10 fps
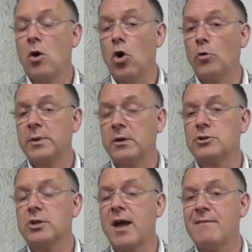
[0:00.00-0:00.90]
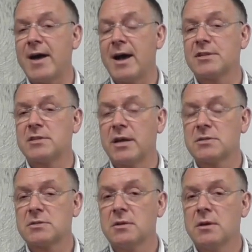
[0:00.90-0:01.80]
all peers should have
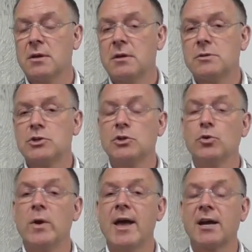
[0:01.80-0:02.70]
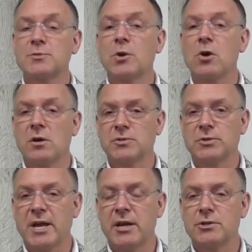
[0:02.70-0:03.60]
access to expert
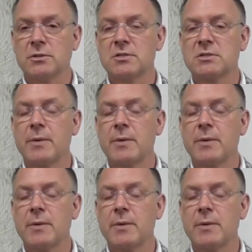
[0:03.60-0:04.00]
consultations.